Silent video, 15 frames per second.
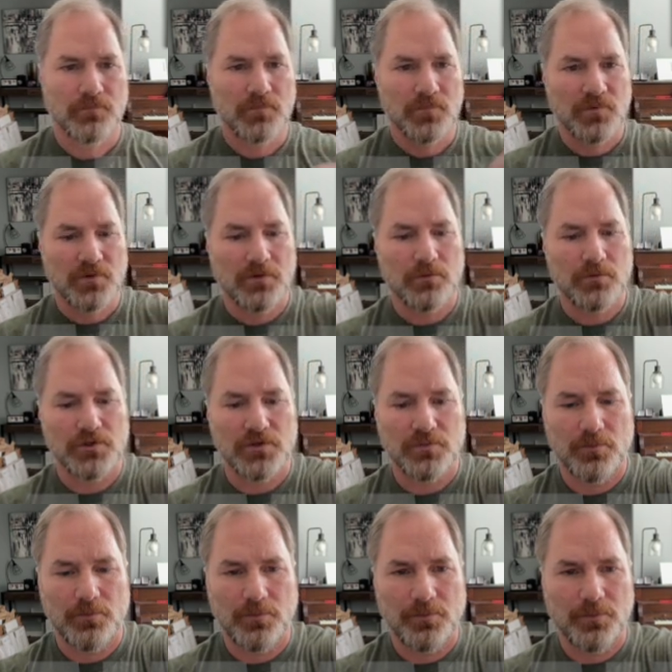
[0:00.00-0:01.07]
So we'll
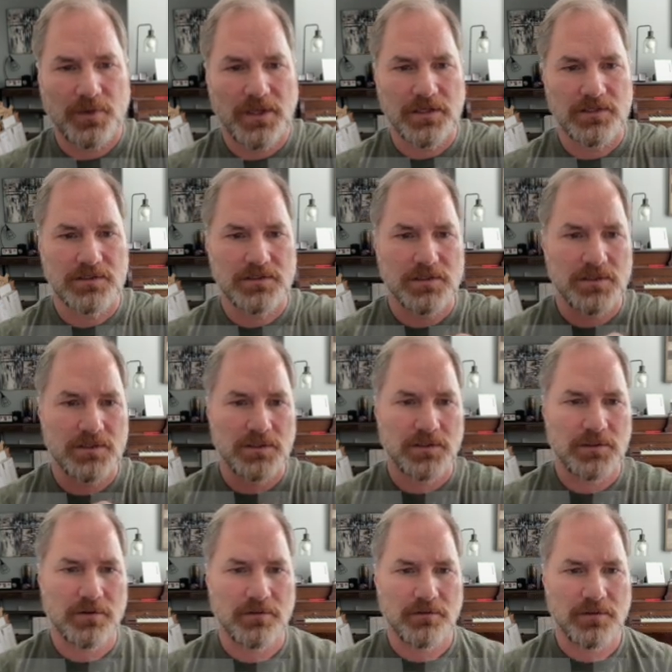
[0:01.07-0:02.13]
just paste
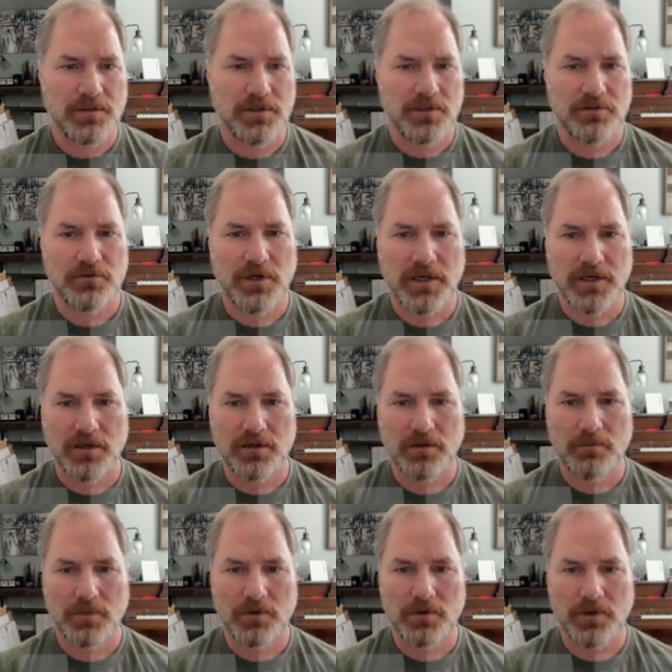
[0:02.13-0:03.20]
in the tracking
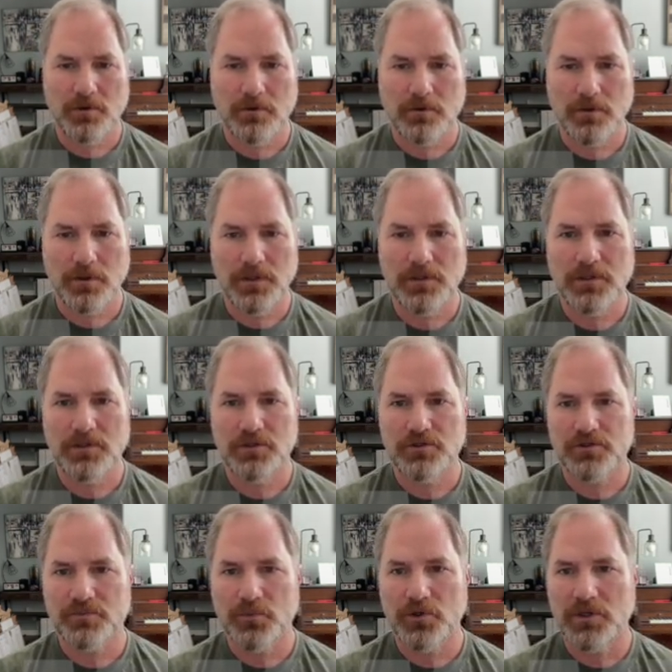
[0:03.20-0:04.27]
number, and then you
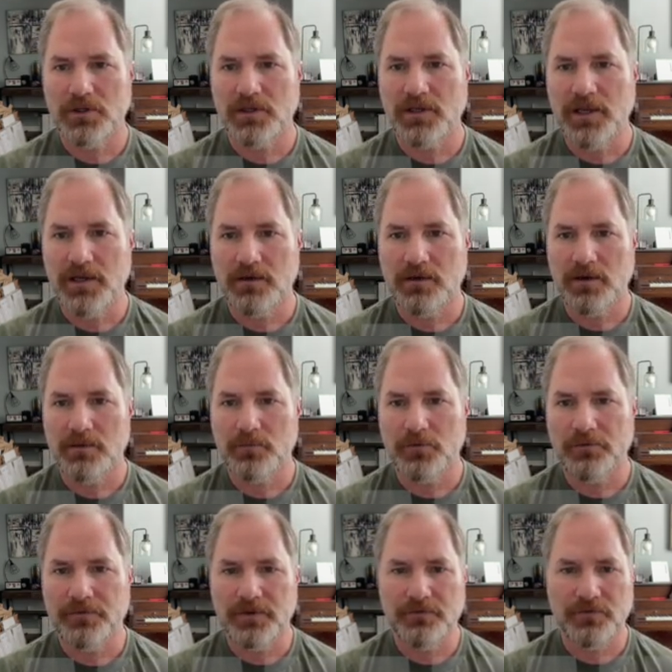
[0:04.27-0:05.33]
just put in the date.
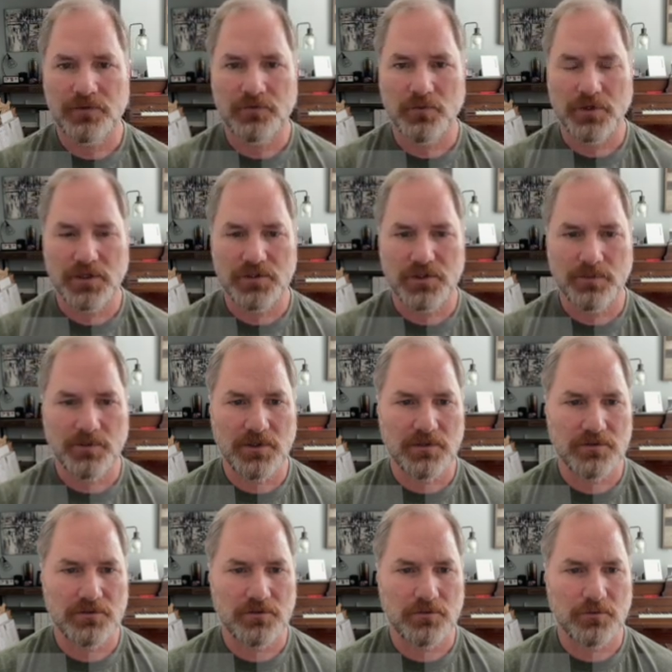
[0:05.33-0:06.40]
April 5th is when I shipped
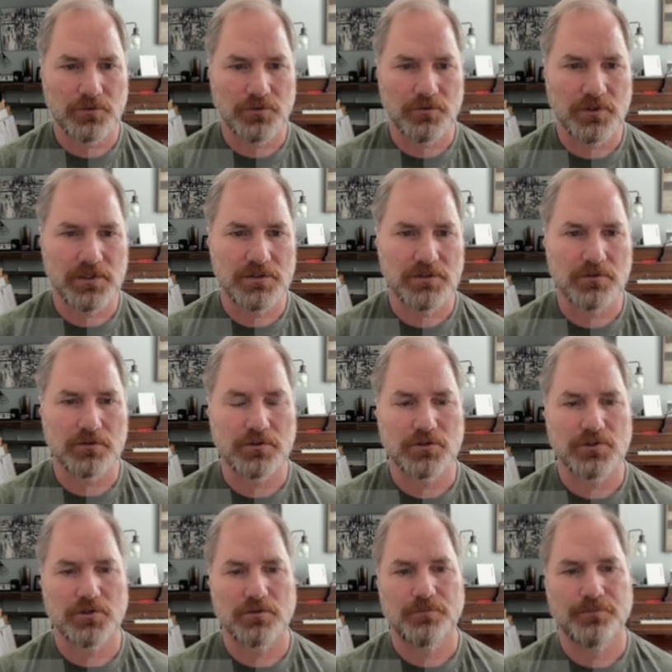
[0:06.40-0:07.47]
it, so we'll do a search.